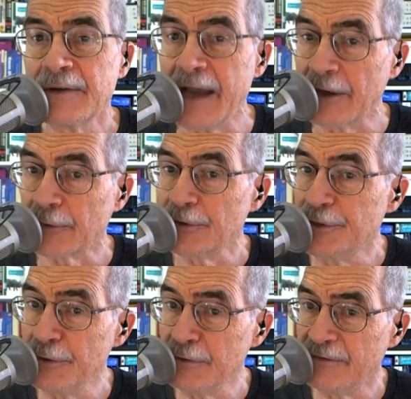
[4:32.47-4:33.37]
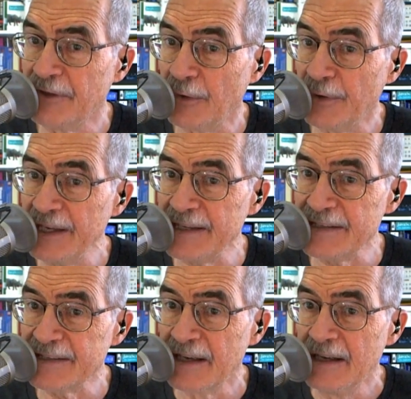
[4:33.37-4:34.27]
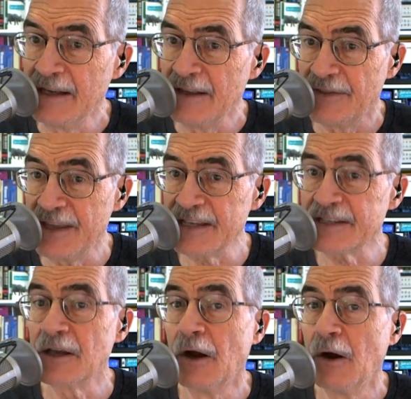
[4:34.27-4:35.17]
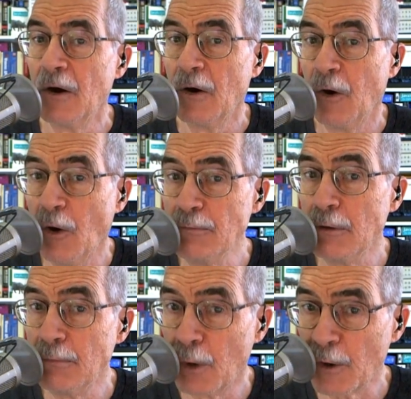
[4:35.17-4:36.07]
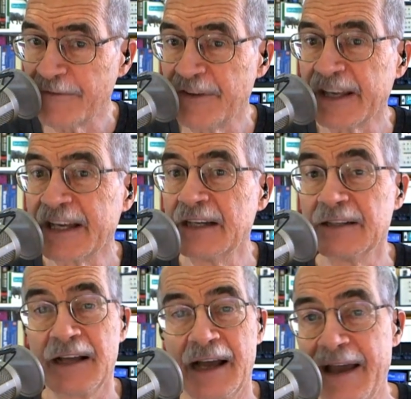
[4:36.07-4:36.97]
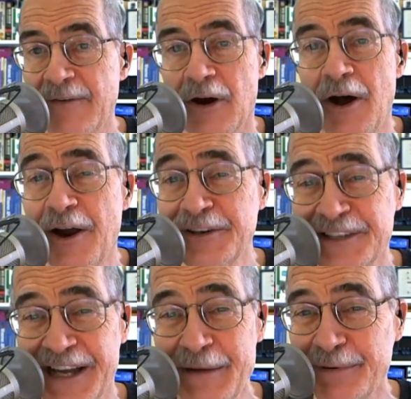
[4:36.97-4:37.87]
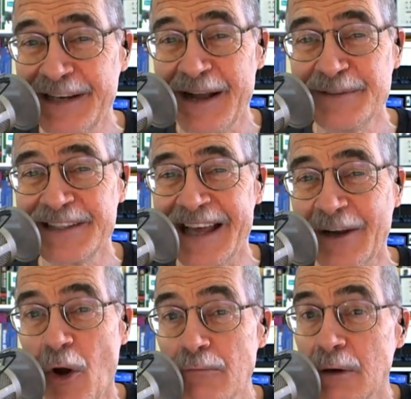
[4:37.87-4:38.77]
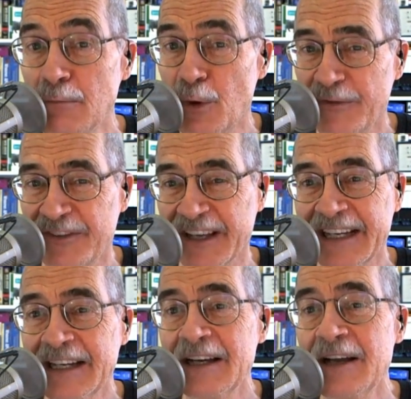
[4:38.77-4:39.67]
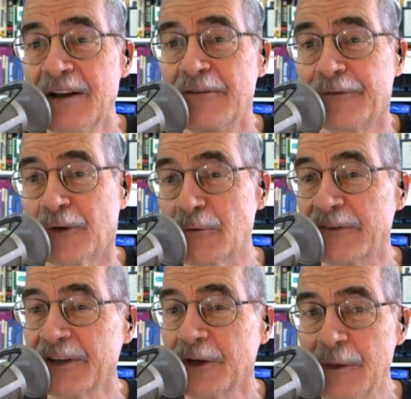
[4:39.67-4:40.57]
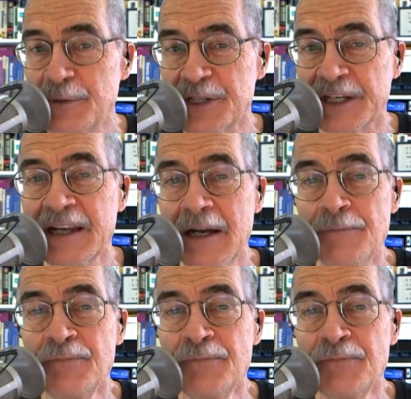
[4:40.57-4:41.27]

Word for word: Counterintuitive though it is, this homomorphic, I have a hard time pronouncing that, homomorphic form of encryption